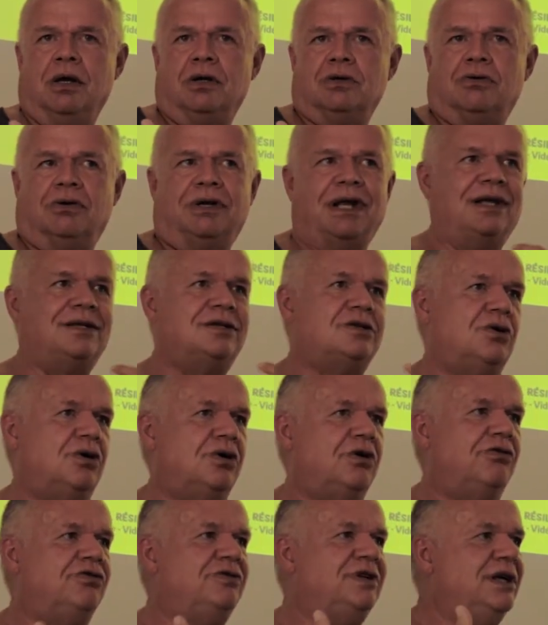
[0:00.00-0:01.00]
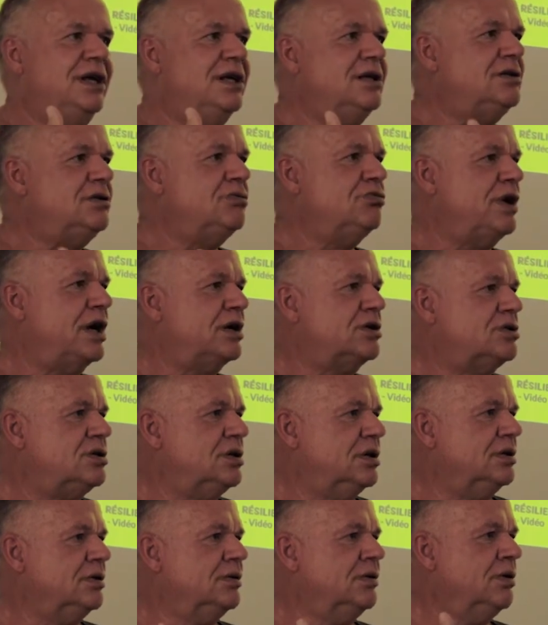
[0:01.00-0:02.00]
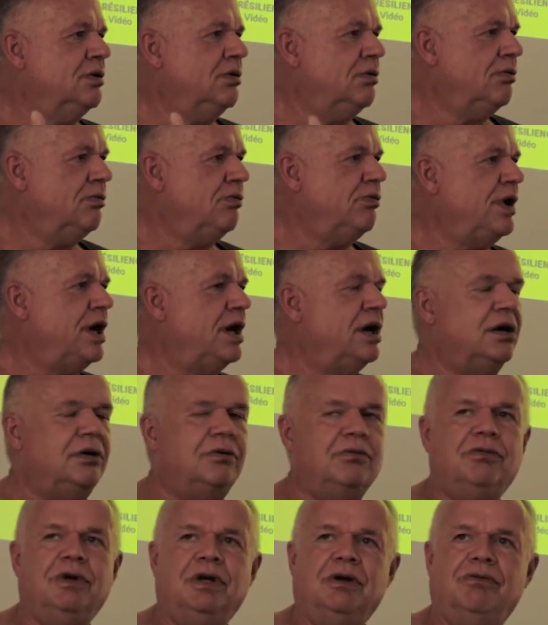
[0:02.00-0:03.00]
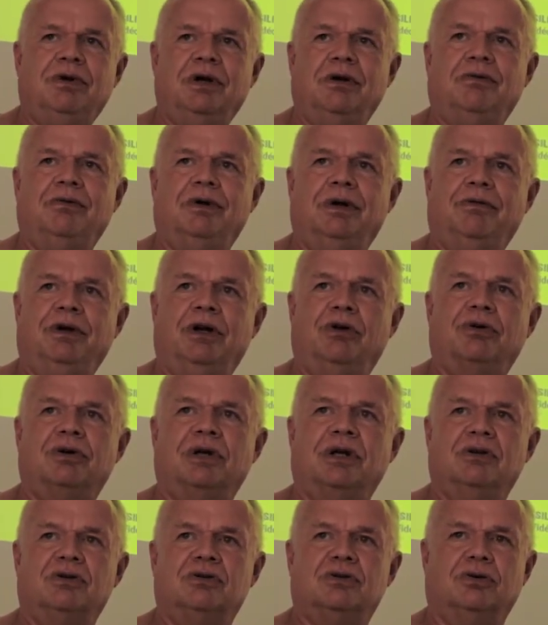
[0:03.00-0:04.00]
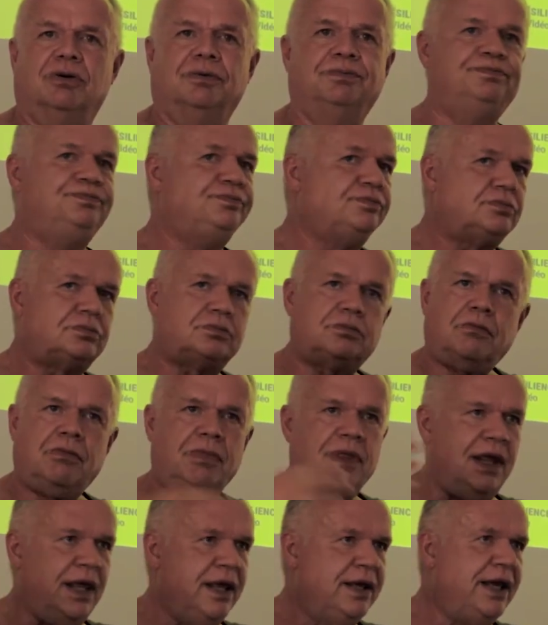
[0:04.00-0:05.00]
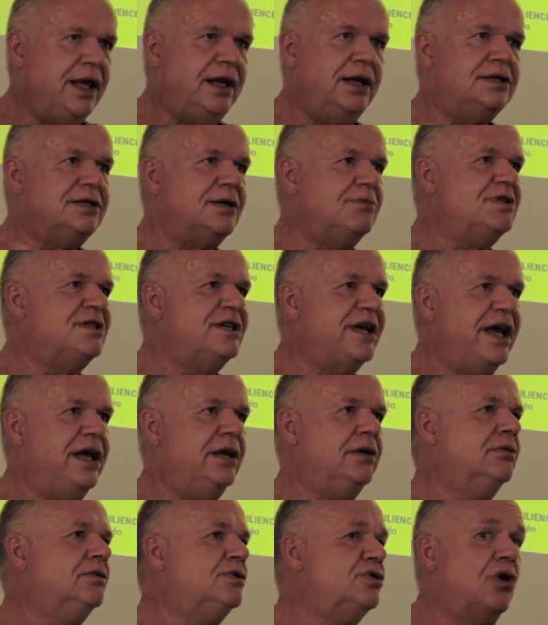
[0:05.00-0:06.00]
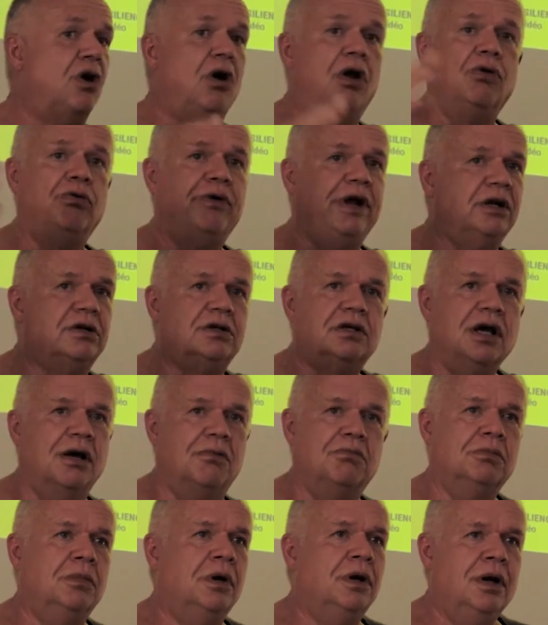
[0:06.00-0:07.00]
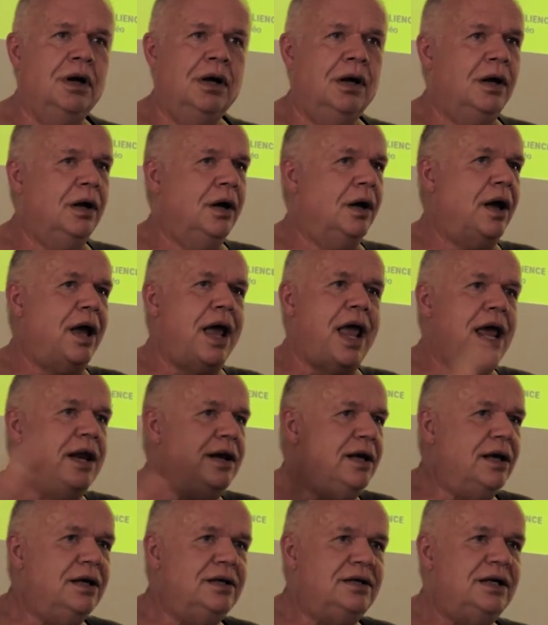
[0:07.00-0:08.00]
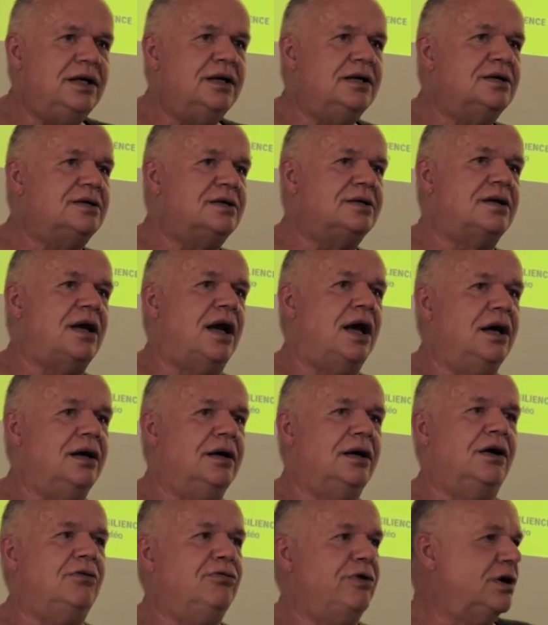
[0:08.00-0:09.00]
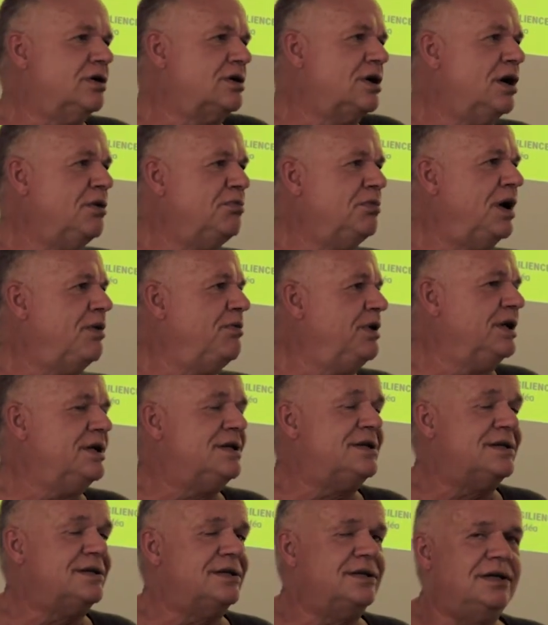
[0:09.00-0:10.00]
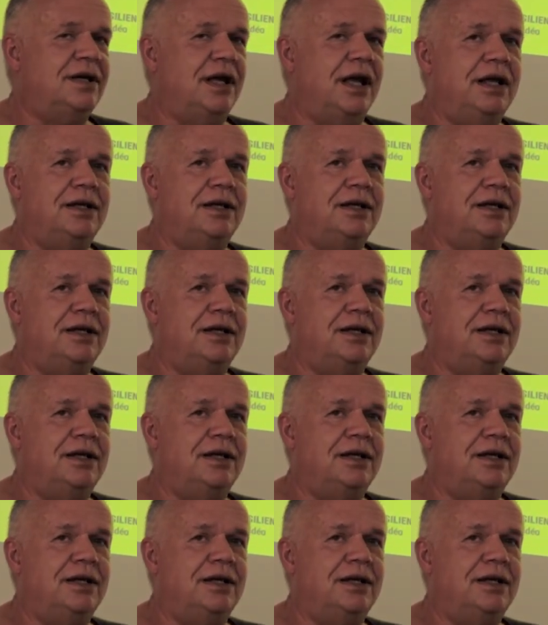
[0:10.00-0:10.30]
So that's sort of the interaction where we look into. Again, as I'm saying, you're all welcome. Any ideas are welcome. I mean, it's